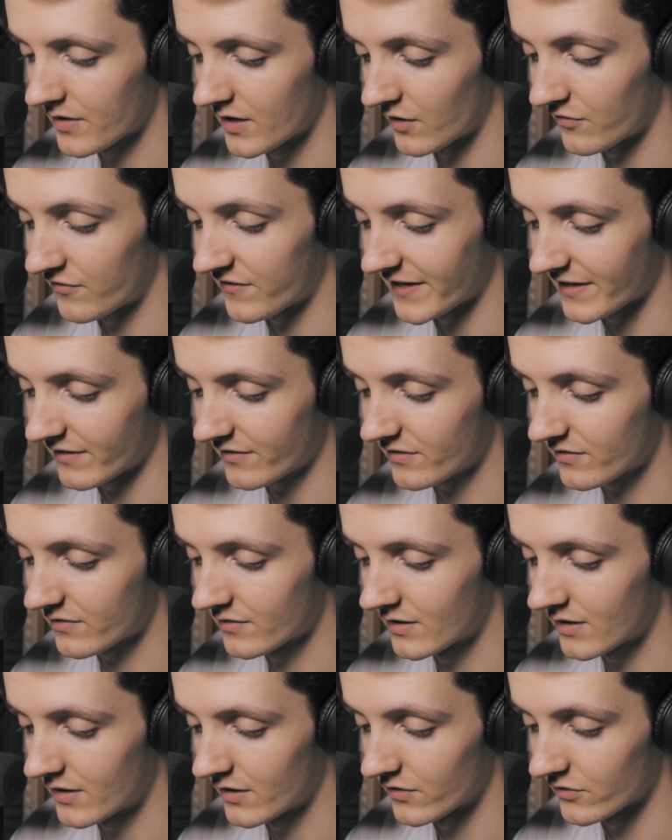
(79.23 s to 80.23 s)
Her face,
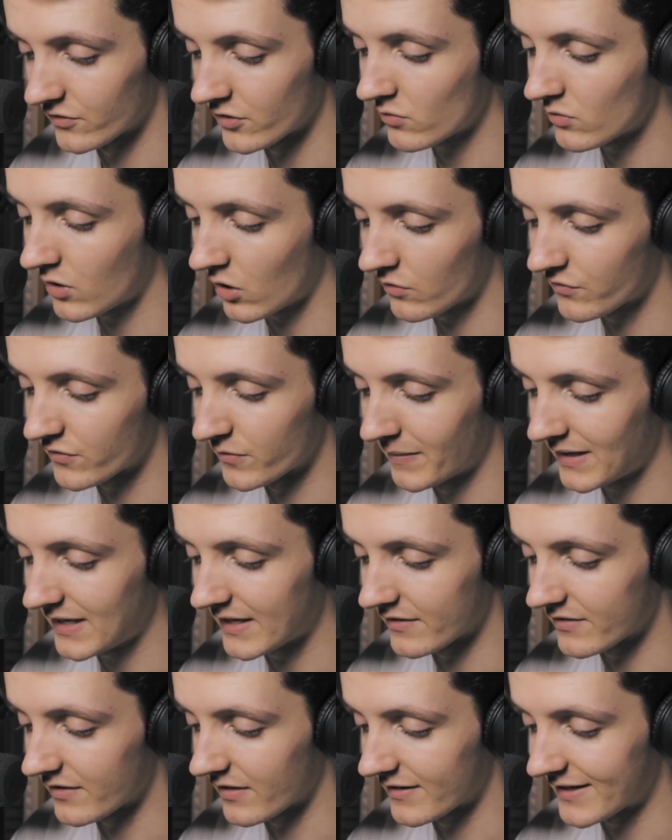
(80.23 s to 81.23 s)
so long
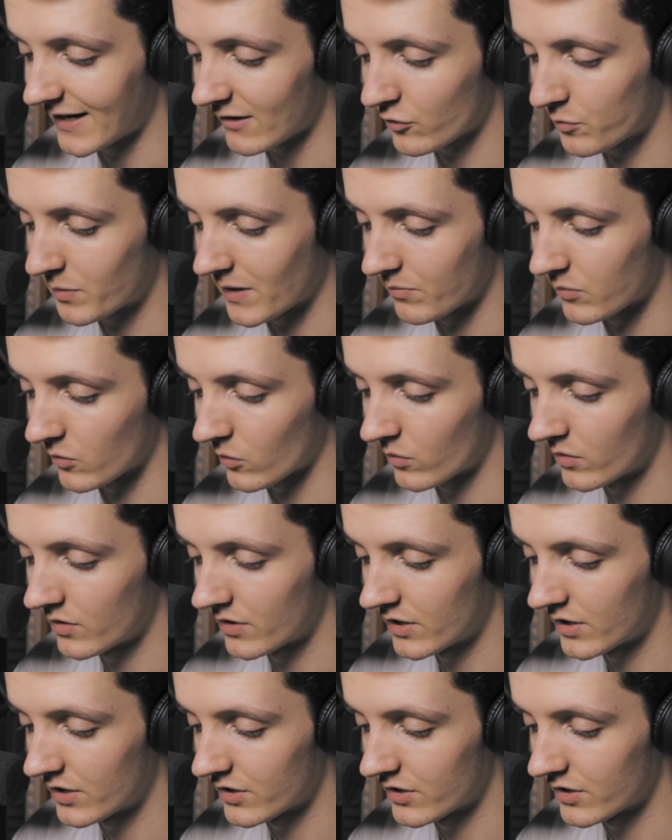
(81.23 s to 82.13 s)
familiar to the townspeople,